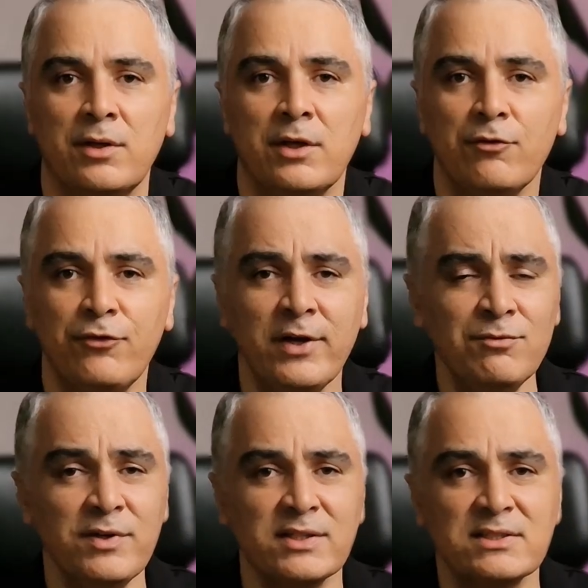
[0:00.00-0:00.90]

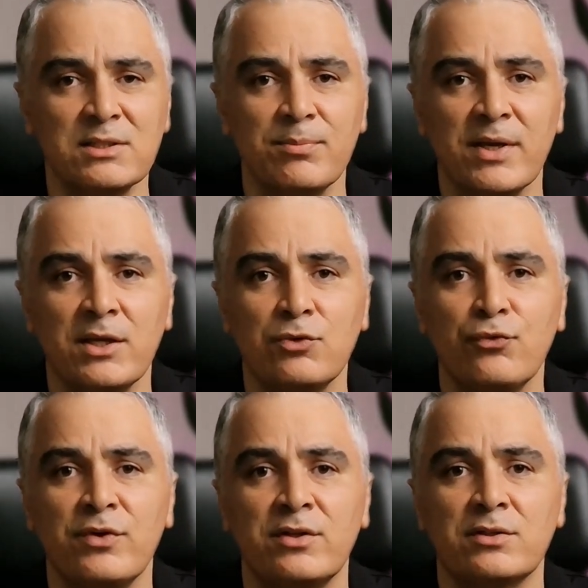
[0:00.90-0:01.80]
When we estimate
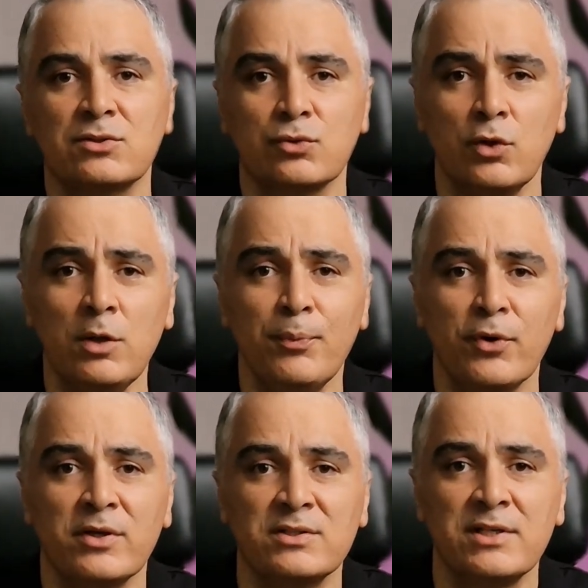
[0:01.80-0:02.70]
with story
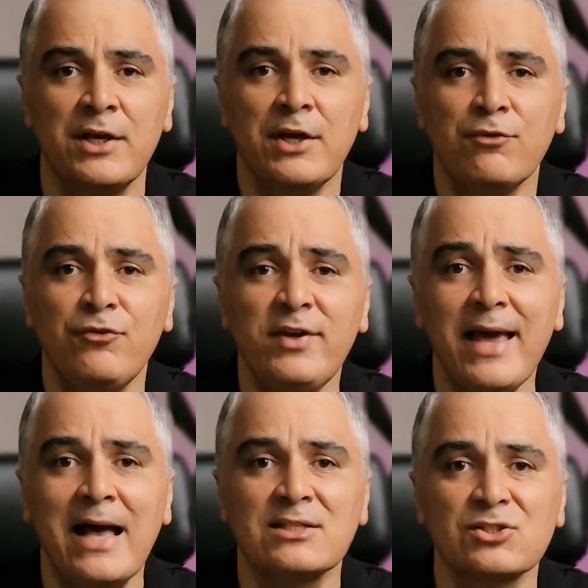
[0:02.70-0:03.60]
points, we
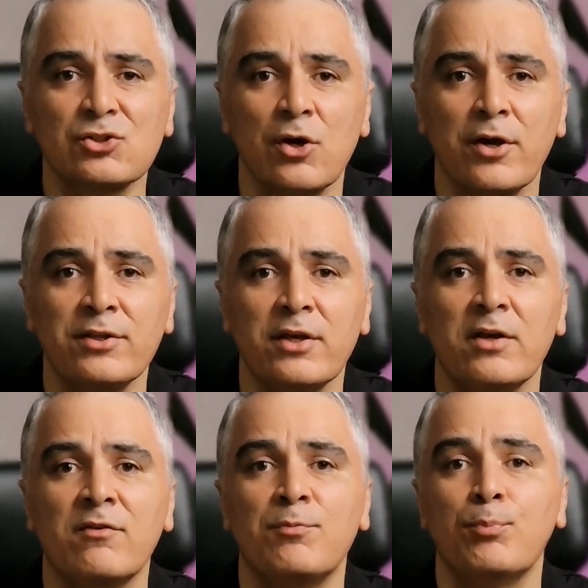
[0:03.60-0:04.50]
assign
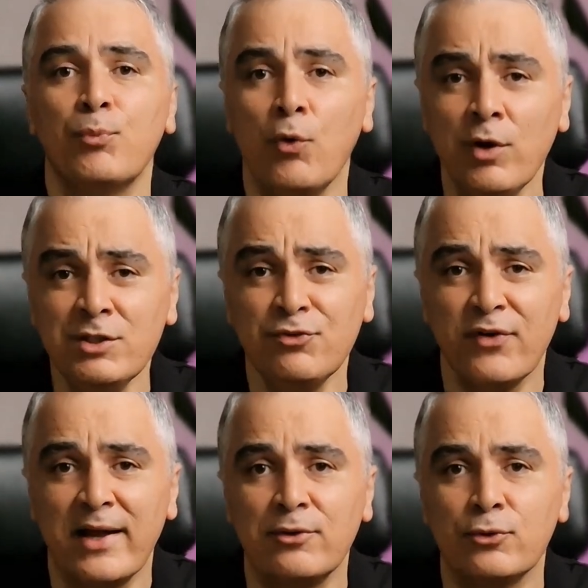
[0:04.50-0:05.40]
a point
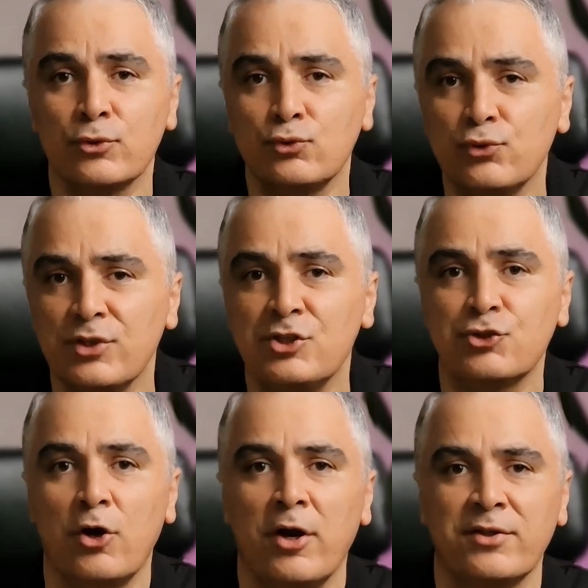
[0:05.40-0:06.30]
value to
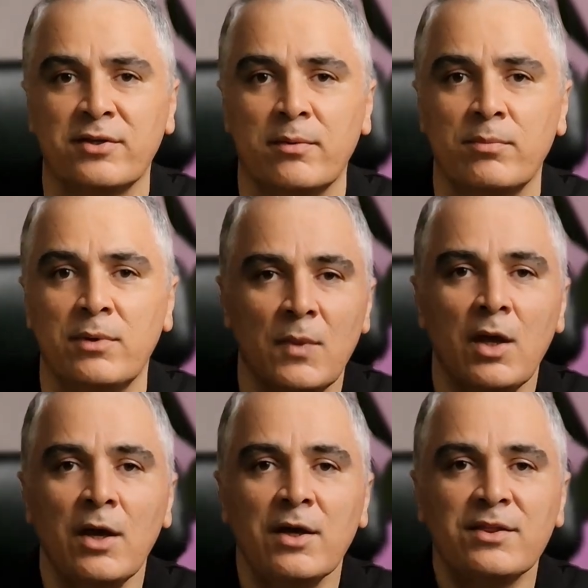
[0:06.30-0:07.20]
each item.
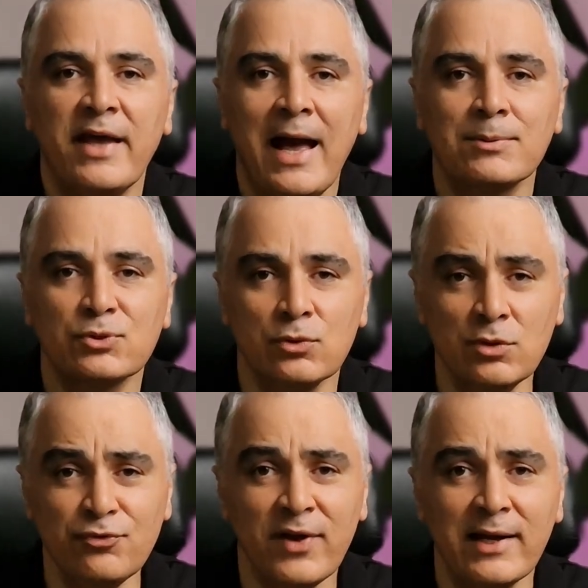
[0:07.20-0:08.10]
The
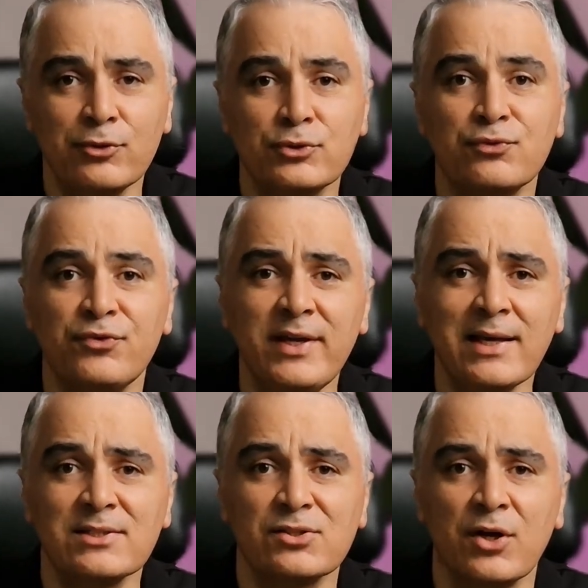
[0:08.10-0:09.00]
absolute values we
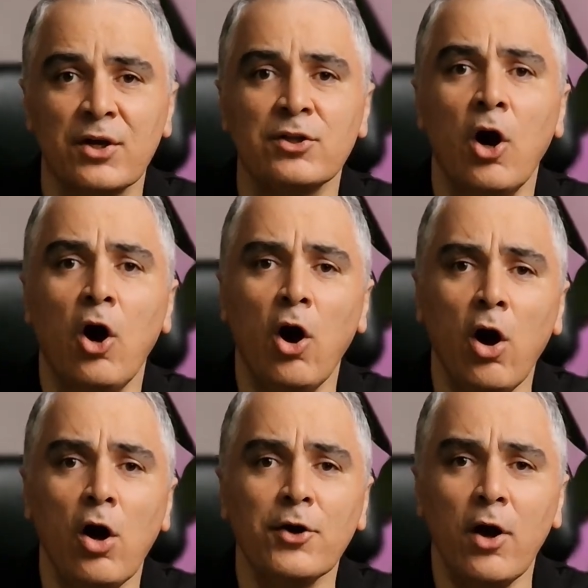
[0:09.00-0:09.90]
assign
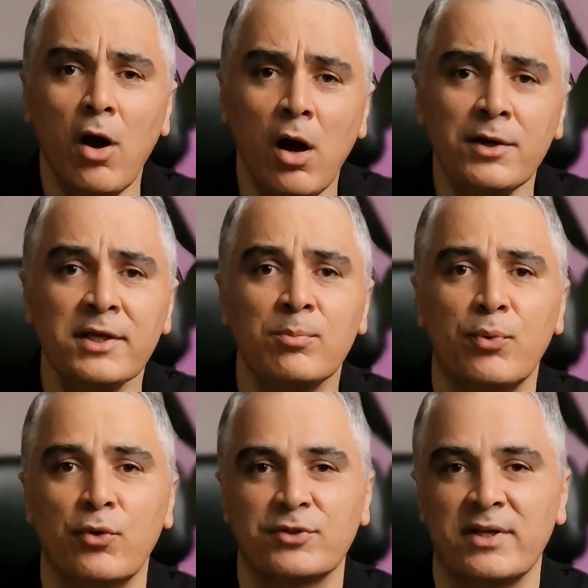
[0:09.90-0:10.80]
are
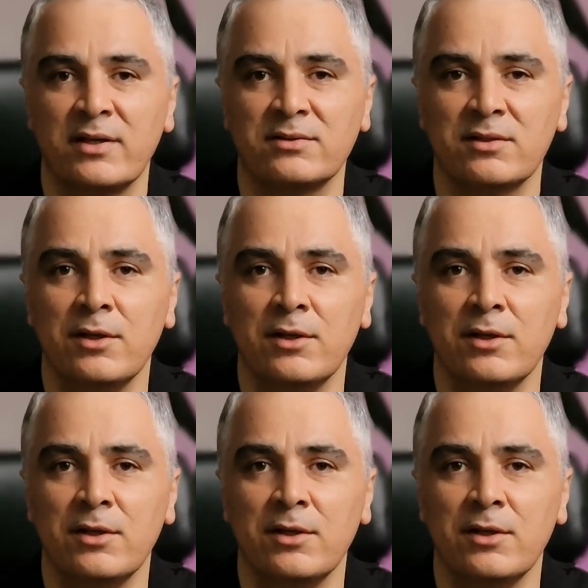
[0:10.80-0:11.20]
unimportant.